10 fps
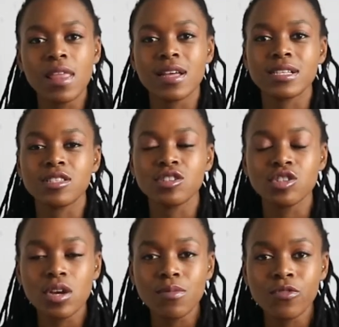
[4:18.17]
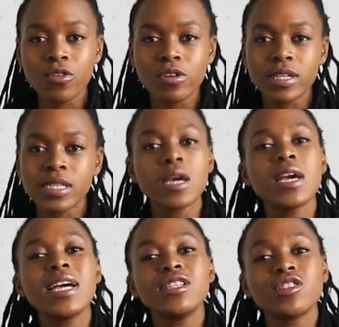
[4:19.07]
That's the term for it.
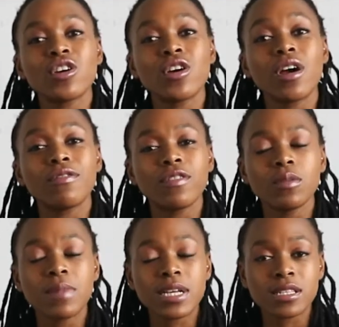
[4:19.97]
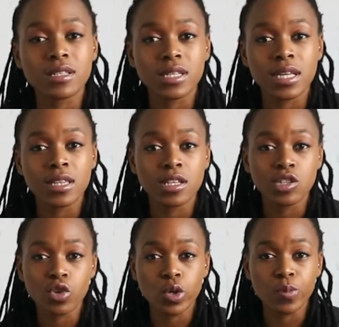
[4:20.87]
So a few muscles in
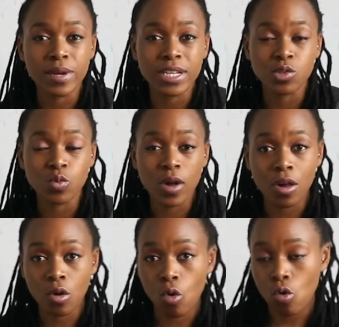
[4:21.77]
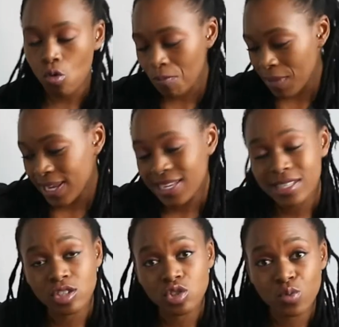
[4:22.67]
this group as well, all mainly
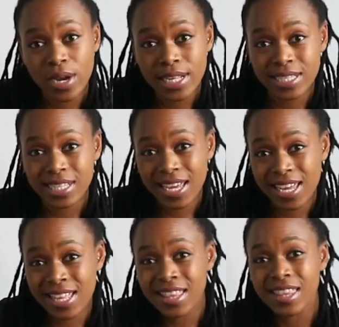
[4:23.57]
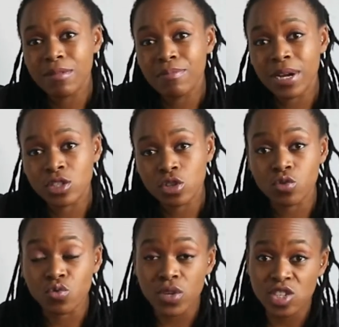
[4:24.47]
situated in the buttock
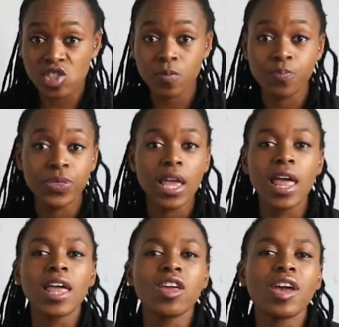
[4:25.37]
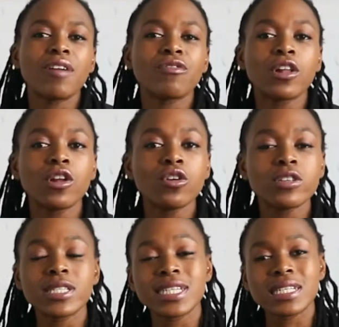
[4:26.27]
region. You have
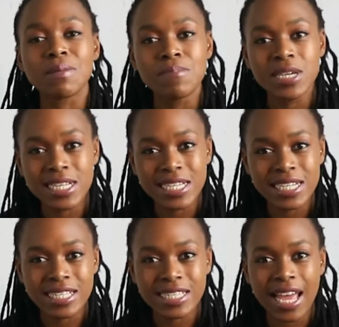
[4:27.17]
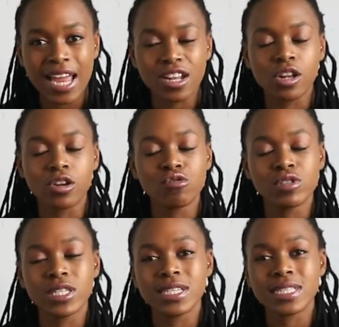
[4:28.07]
gluteus medius,
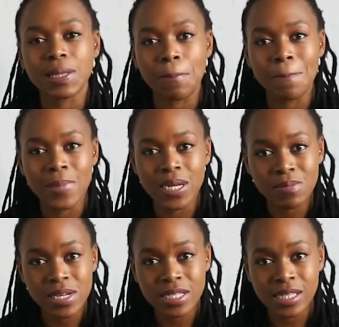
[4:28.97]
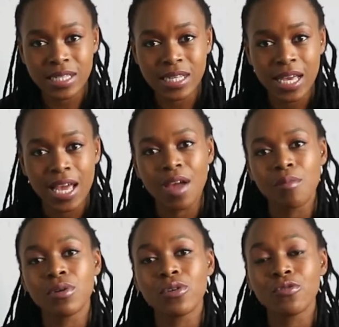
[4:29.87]
gluteus minimus,
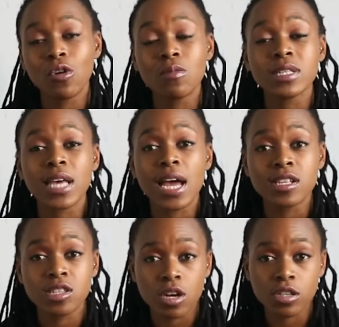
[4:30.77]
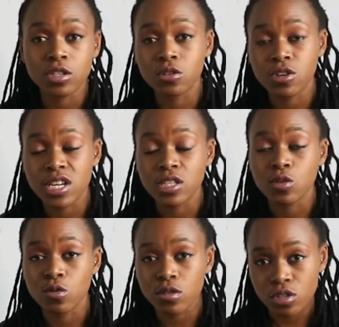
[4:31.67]
piriformis and sartorius
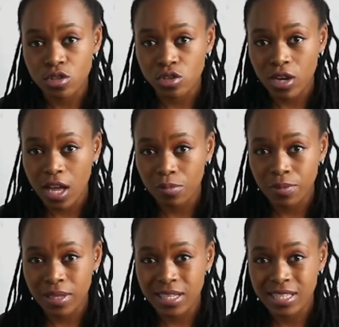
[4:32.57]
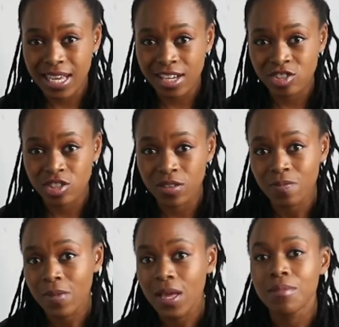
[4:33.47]
also do help in this action,
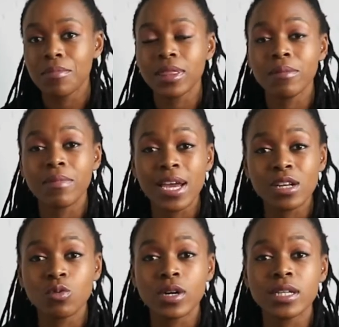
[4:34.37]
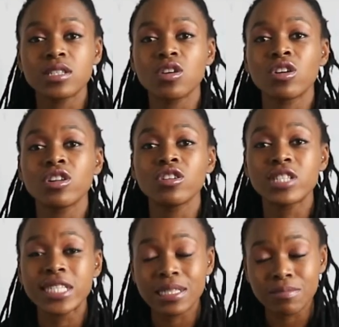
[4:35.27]
but the main ones are
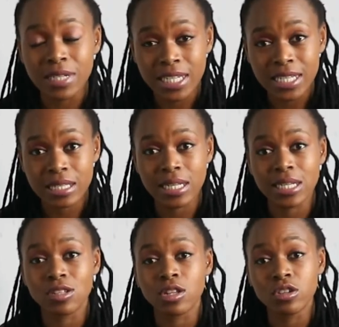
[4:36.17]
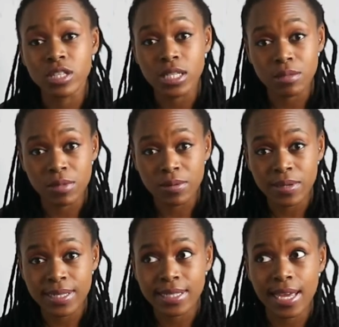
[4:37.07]
gluteus medius, gluteus
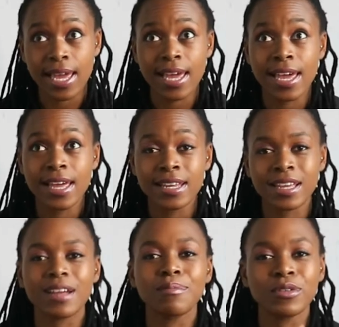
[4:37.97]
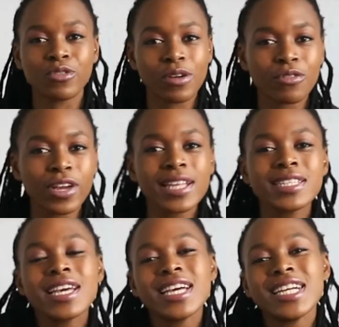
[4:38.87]
minimus, and before I
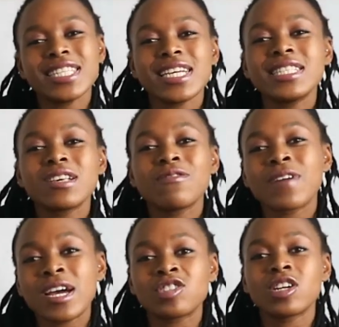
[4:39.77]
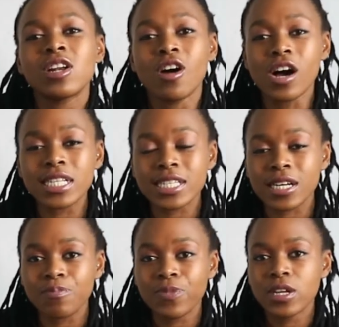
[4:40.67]
forget, tensor fascia
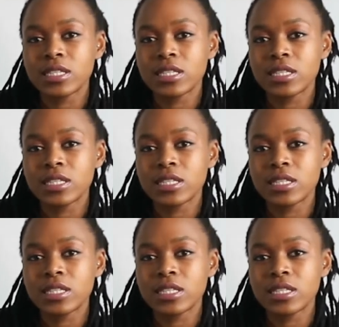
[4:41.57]
lata.